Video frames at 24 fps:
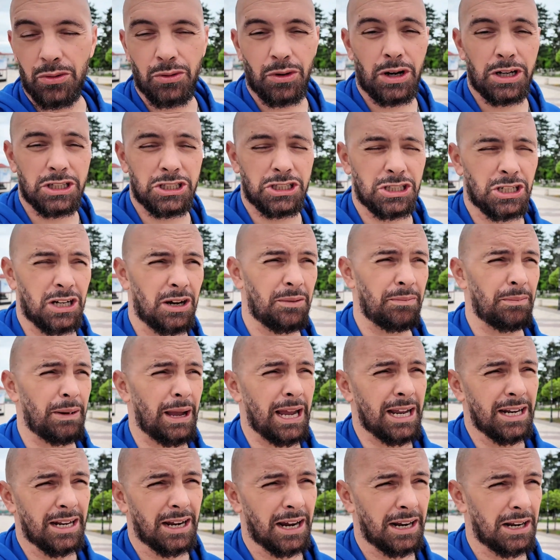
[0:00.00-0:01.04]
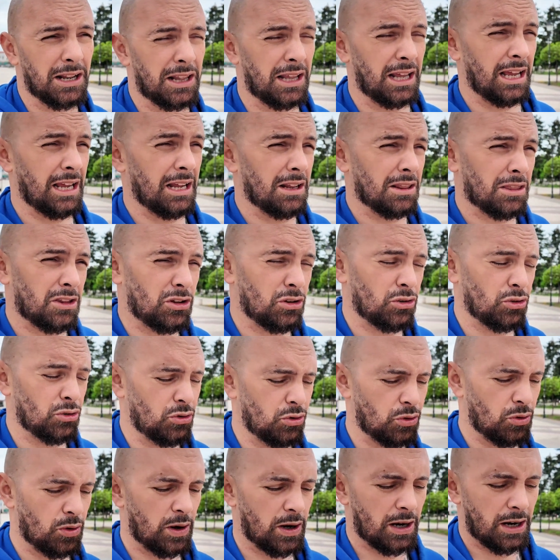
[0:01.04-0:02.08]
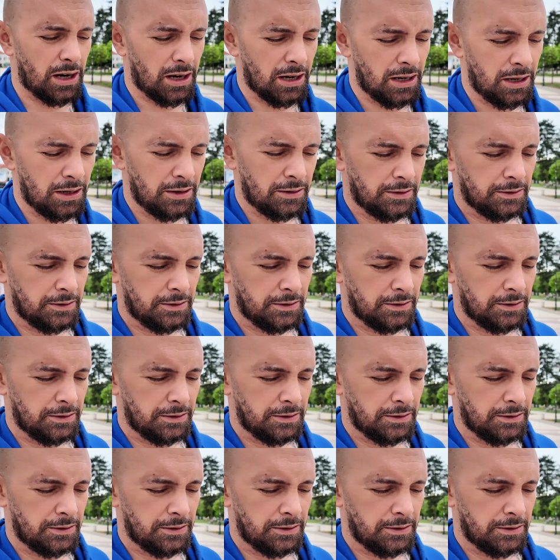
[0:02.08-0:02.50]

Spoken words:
Russia May 19th